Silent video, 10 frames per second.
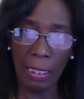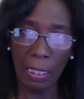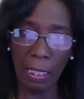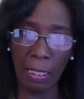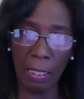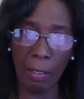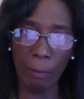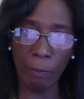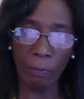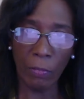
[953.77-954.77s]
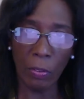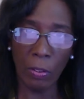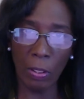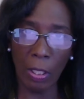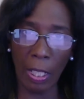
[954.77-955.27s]

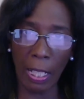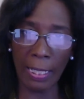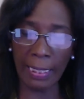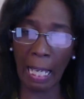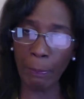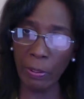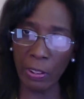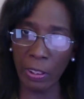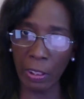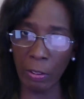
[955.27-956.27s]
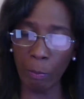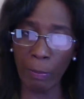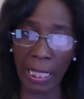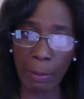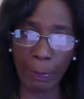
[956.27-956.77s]
has happened to you.
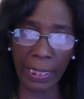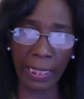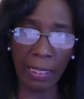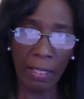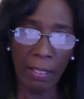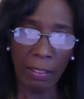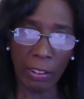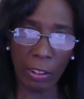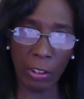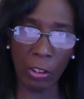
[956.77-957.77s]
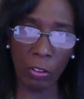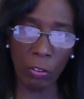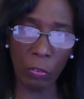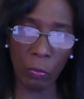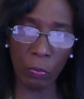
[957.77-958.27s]
Maybe
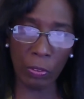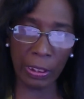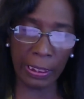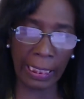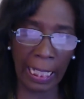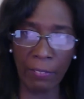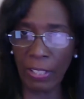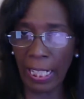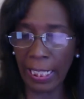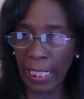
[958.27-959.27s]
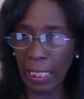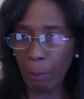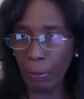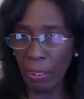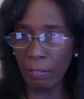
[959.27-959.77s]
you gave that killing
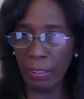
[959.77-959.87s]
blow to the